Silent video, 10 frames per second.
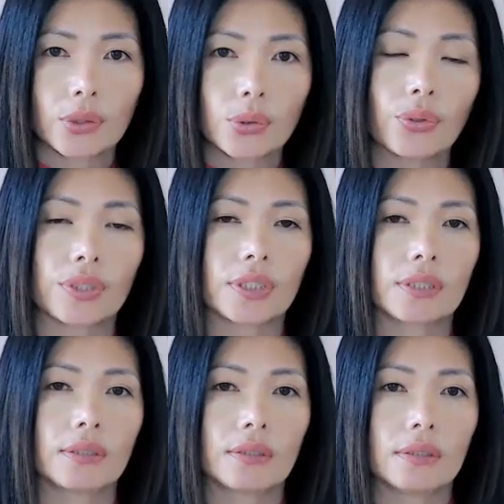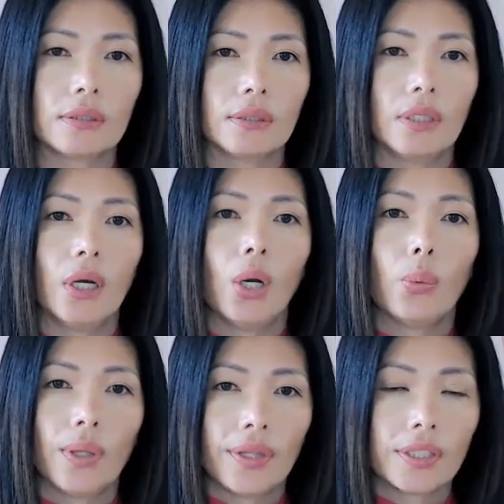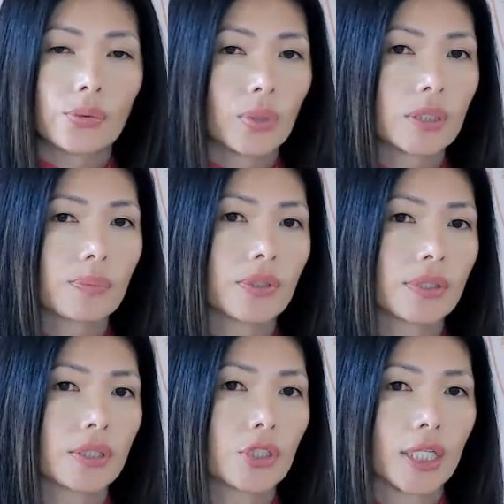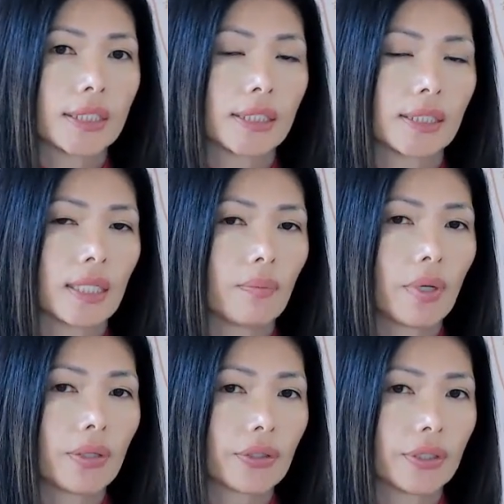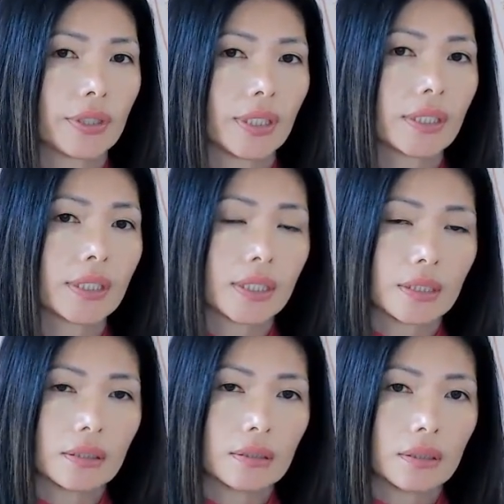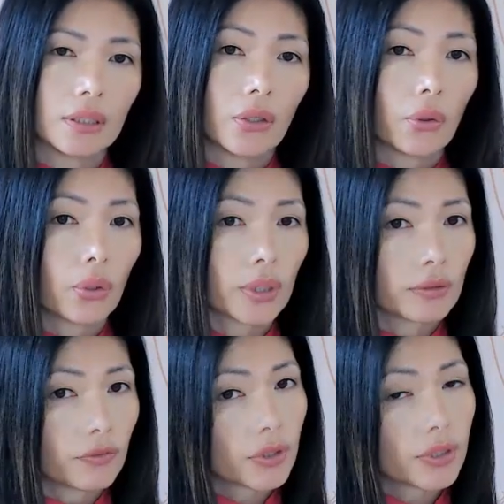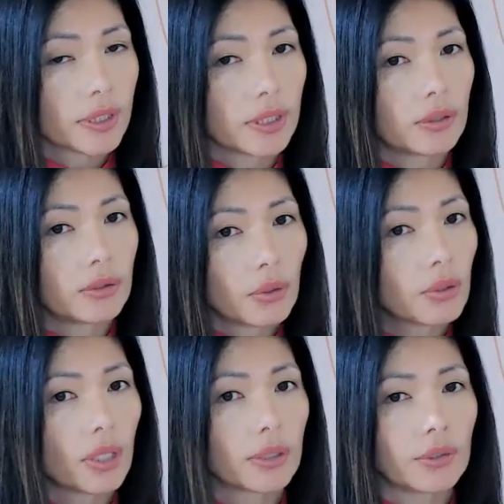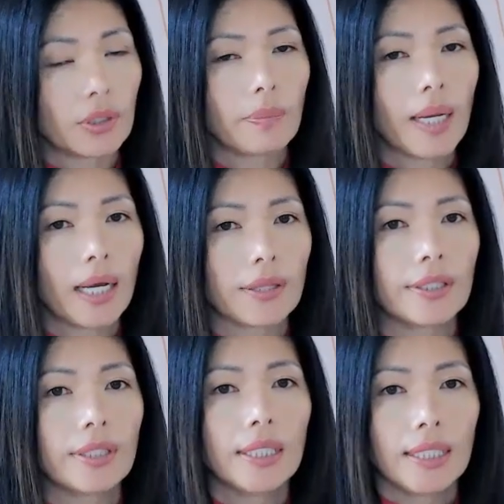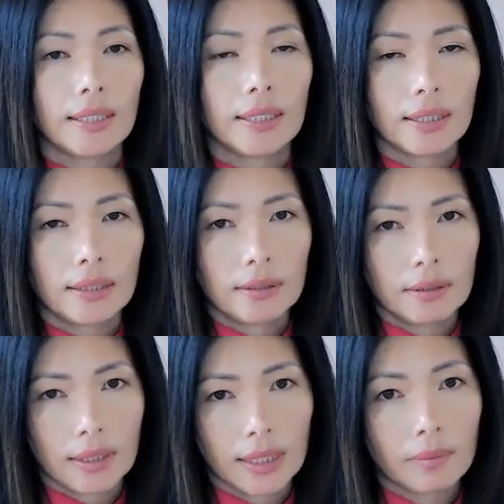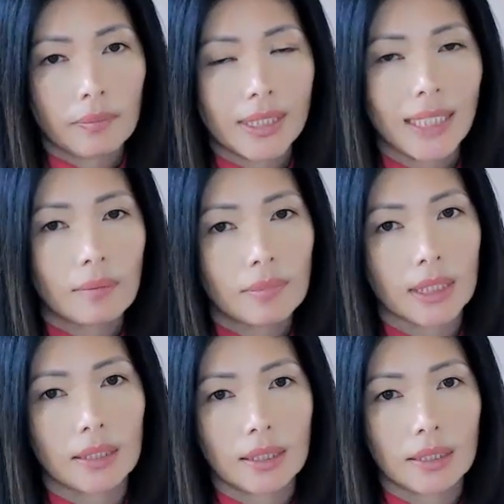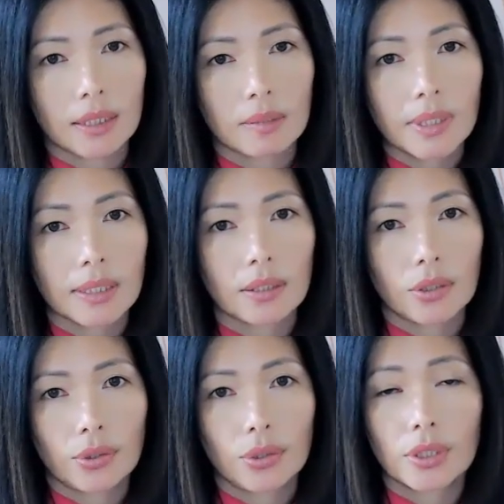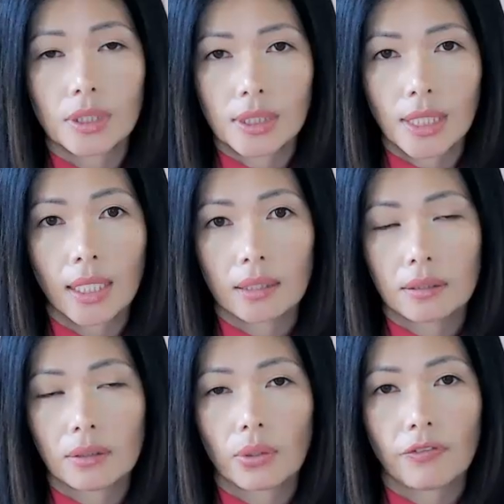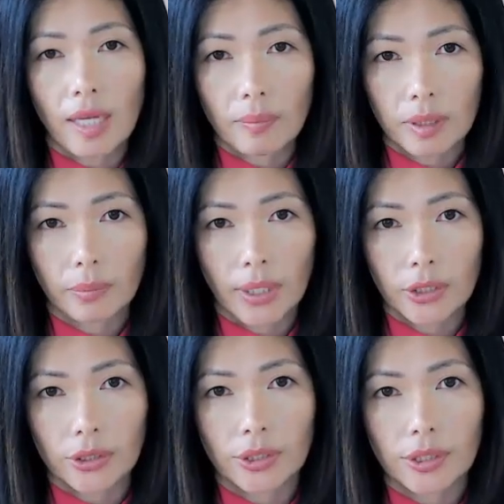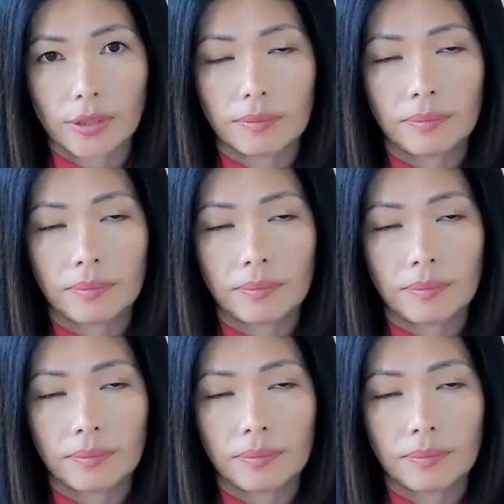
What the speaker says: truths. When this whisper suggests that motherhood is still, or conversely, no longer your path, it can be tempting to dismiss it due to societal or family pressures.